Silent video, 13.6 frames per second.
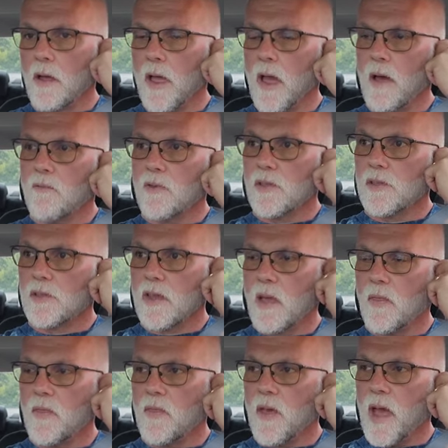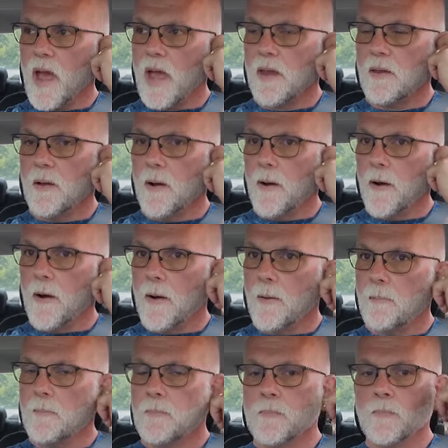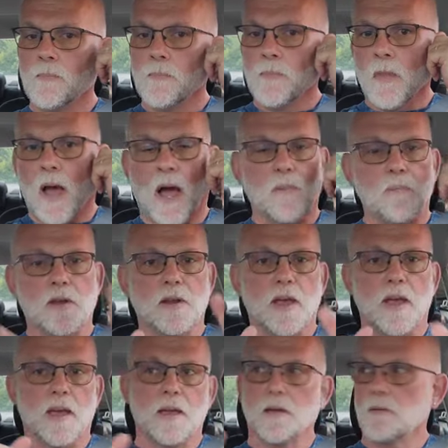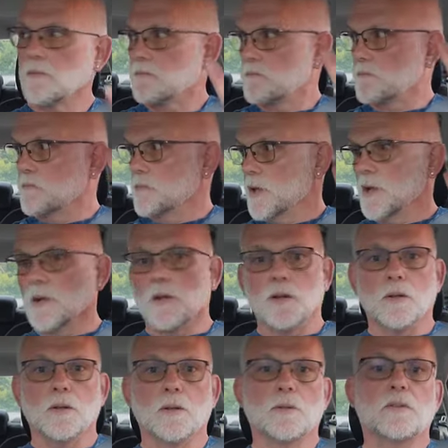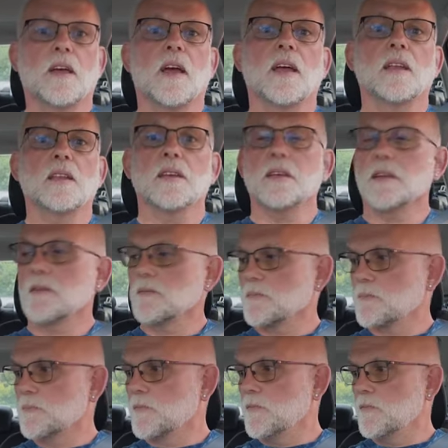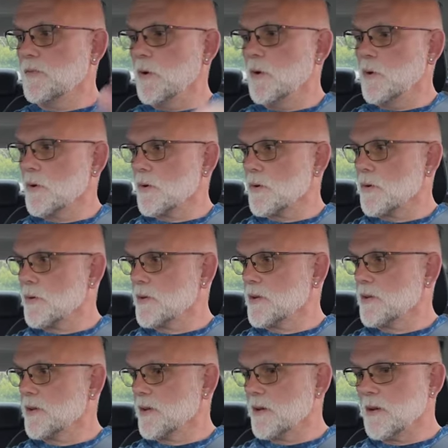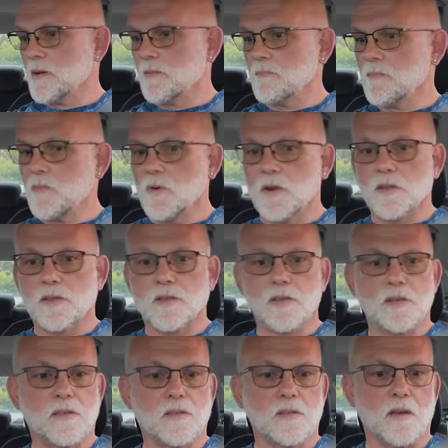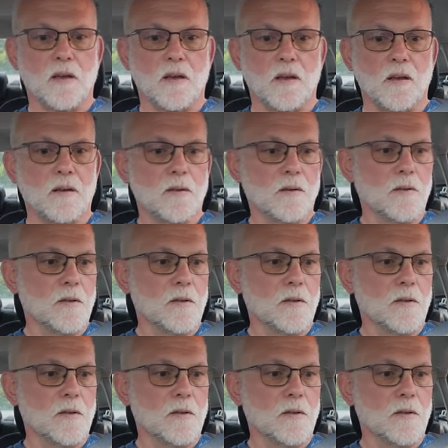Having said that, I'm in a little tiny Ford, it's a